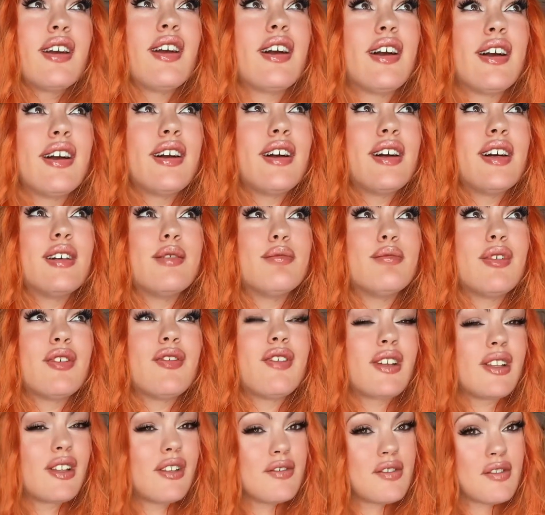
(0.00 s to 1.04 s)
If
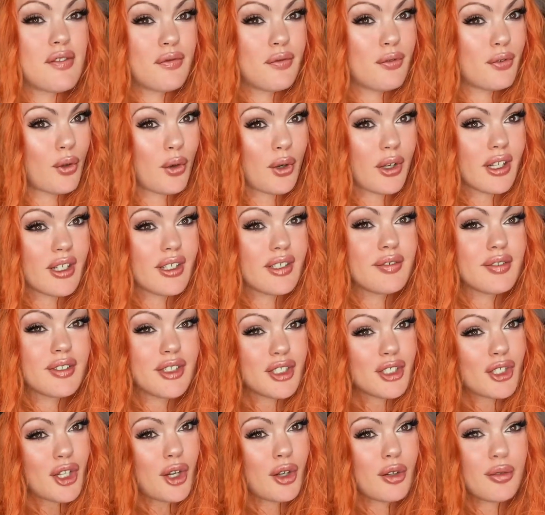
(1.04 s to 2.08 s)
I lived in Florida,
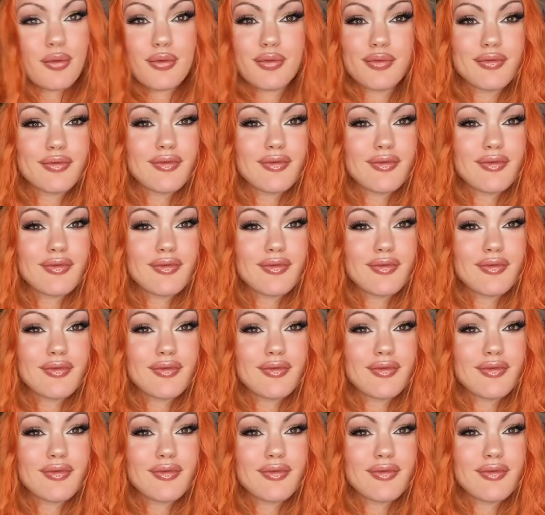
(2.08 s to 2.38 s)
you know,